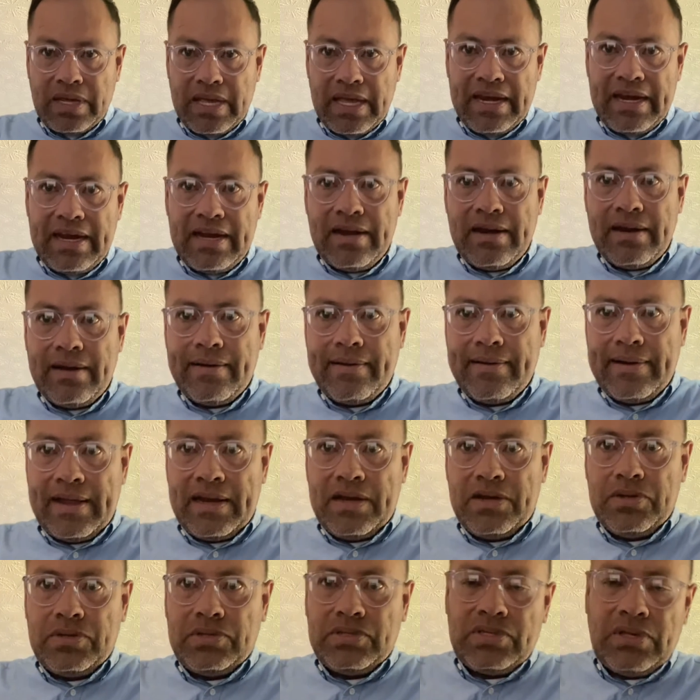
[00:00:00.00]
Get in there
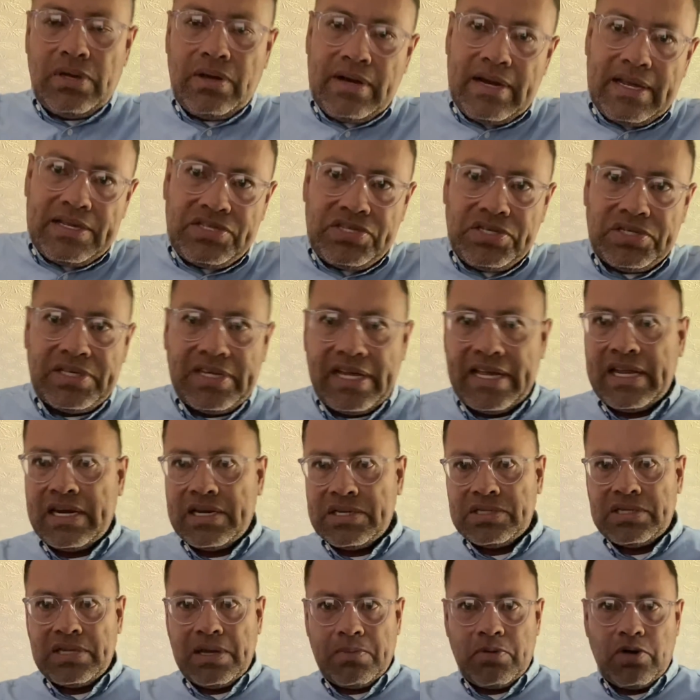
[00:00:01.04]
and do so unless you're taking the
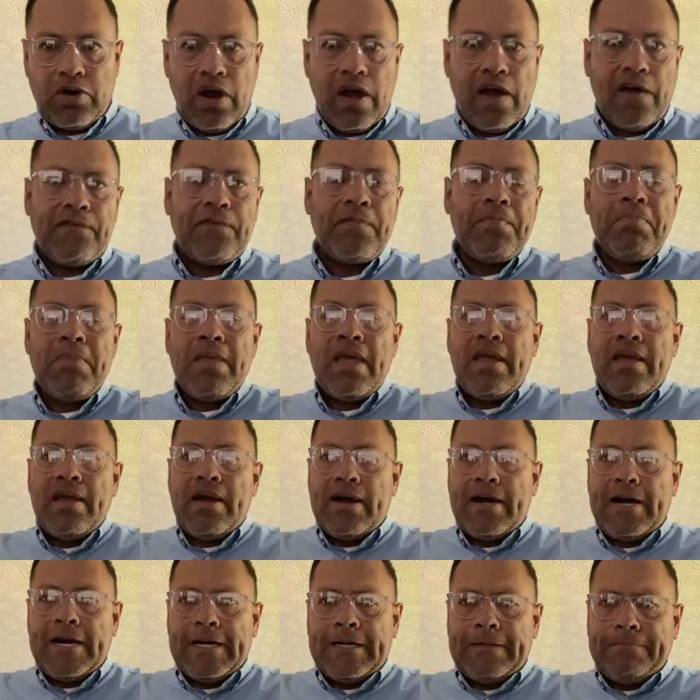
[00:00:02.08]
summer off.
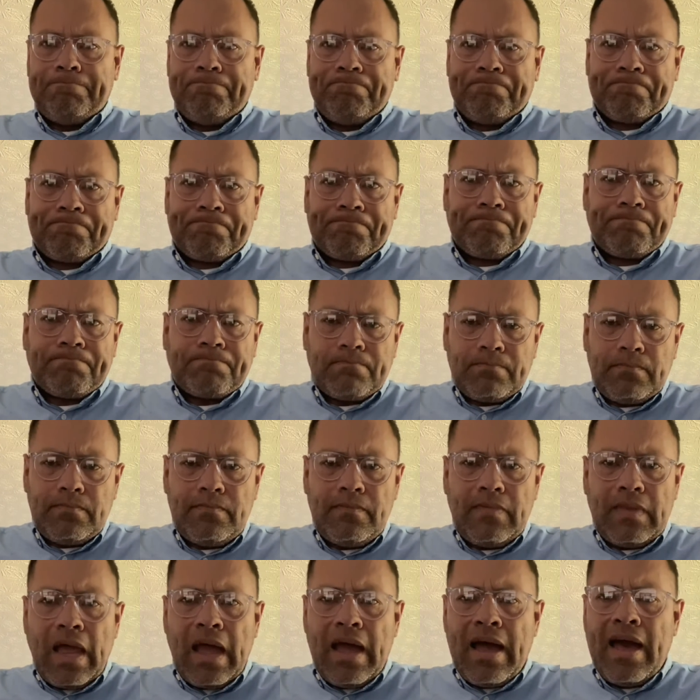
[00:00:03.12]
Um,
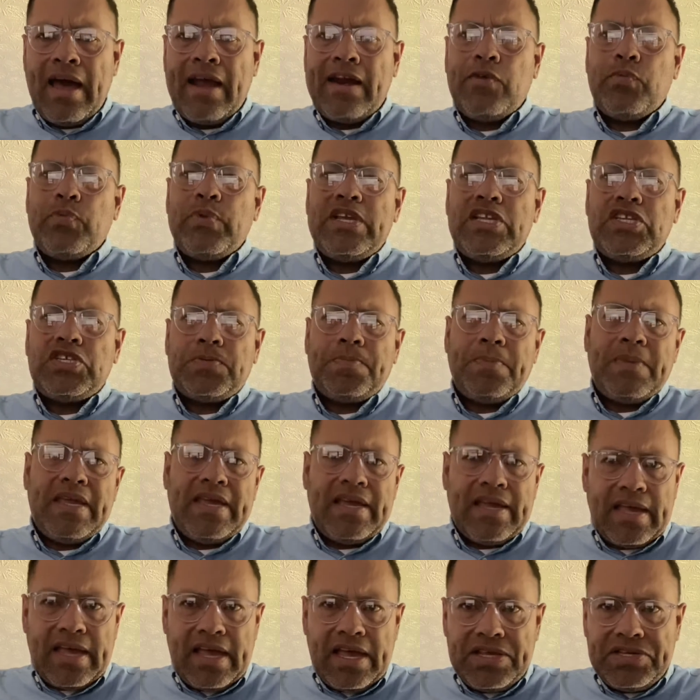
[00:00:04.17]
how to reach me
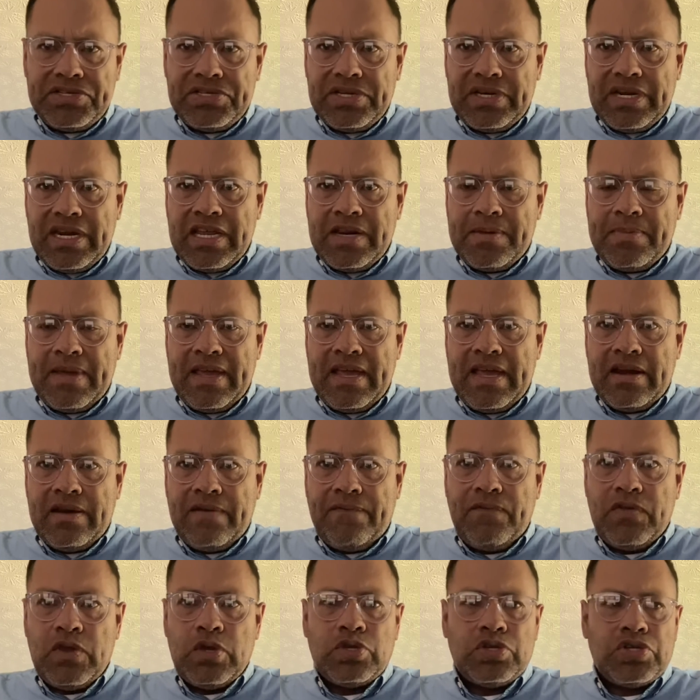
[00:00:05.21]
in case you need me in the
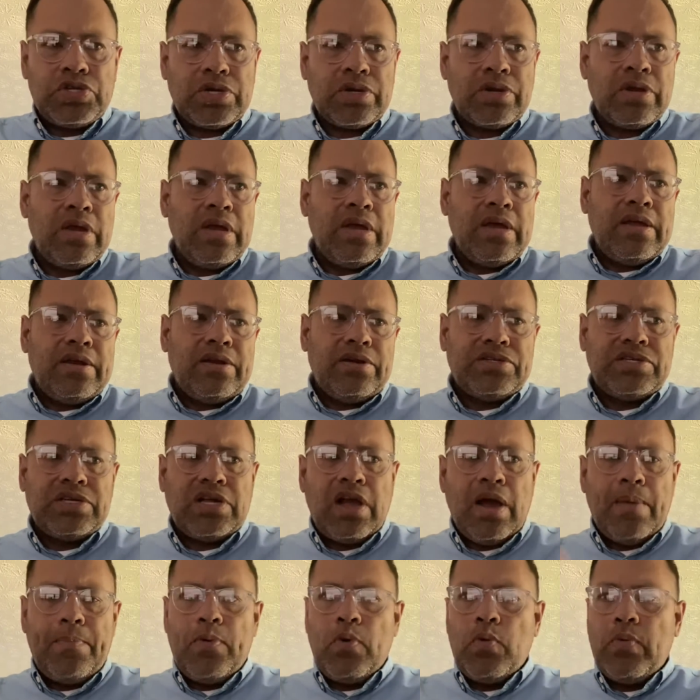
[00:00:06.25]
future. There's a
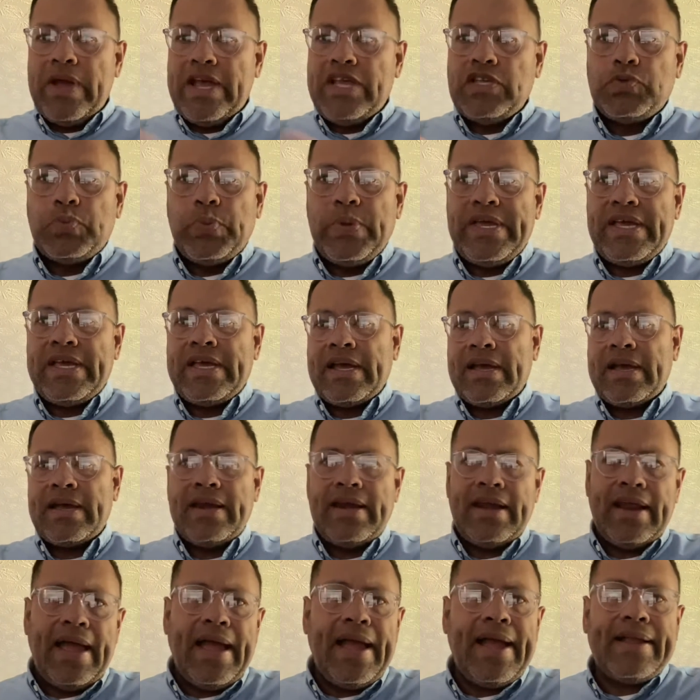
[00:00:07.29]
couple ways we can
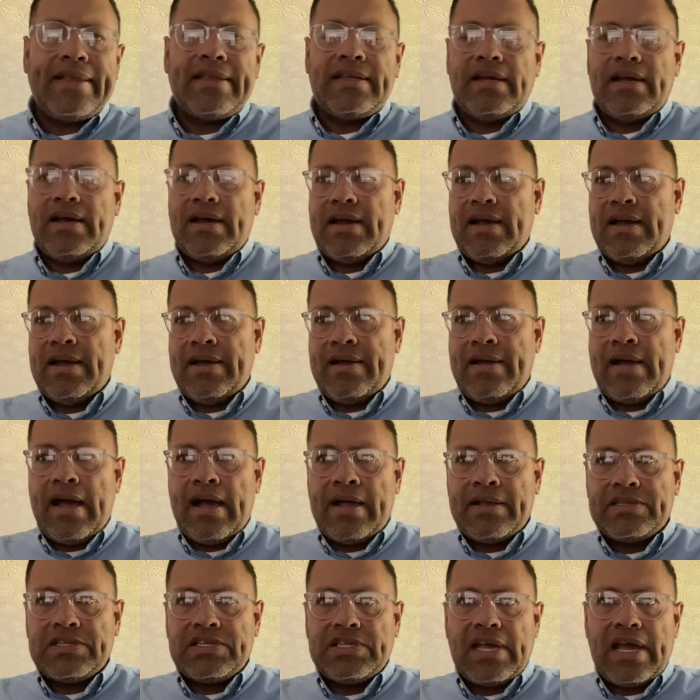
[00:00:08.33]
connect uh,
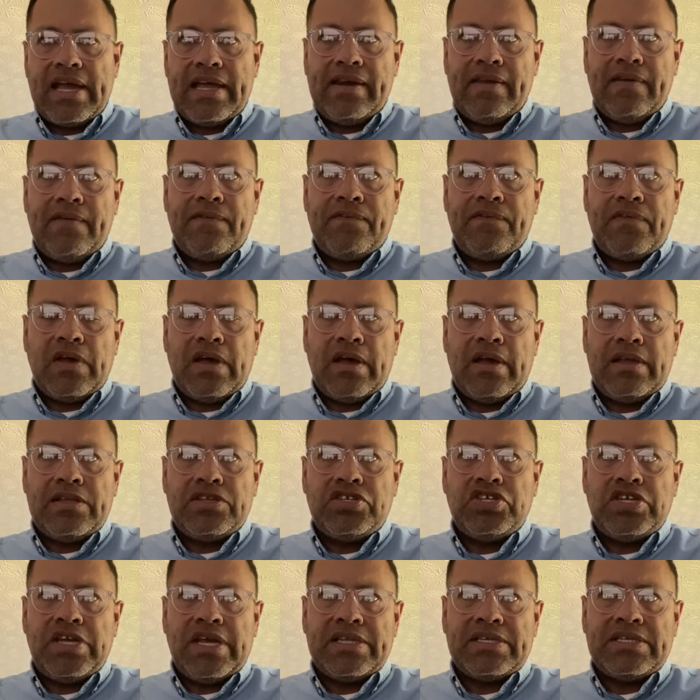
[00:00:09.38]
outside of uh,
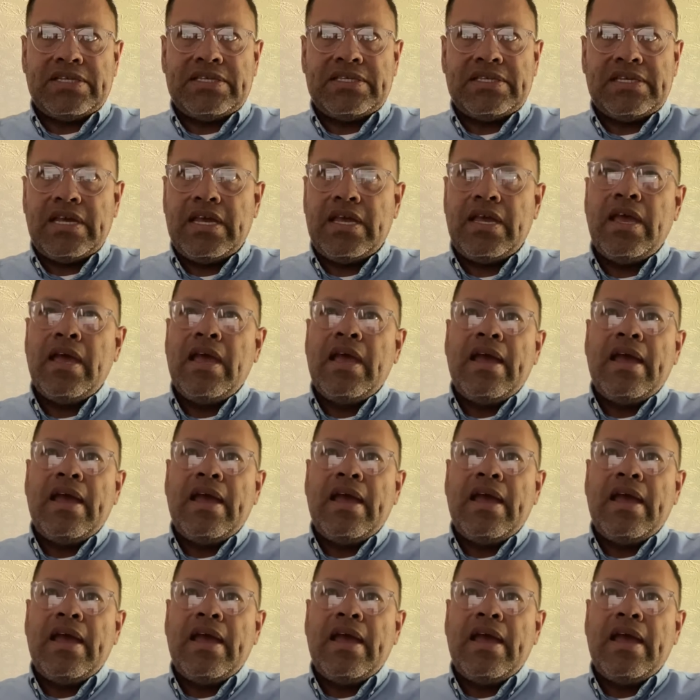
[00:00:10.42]
GNTC.